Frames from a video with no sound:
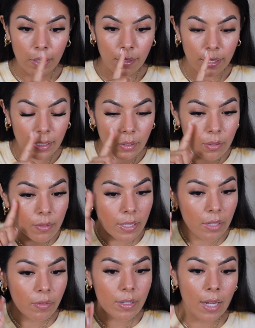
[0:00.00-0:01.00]
Like it looks
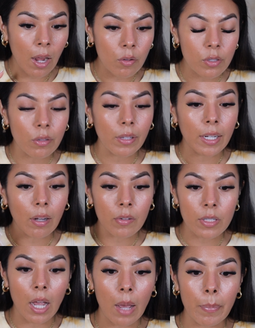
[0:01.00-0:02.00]
evened out. So like on
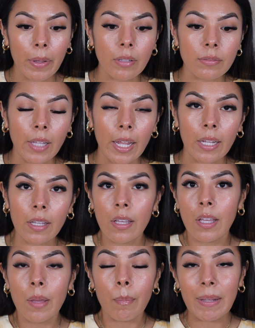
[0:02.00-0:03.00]
top of like
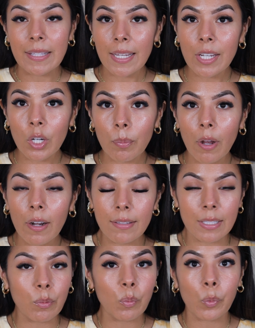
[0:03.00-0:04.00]
my skincare
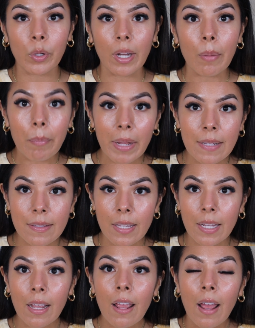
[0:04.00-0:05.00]
products, it would work
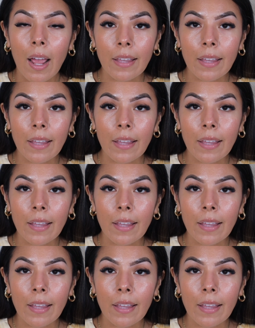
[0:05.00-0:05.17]
amazing.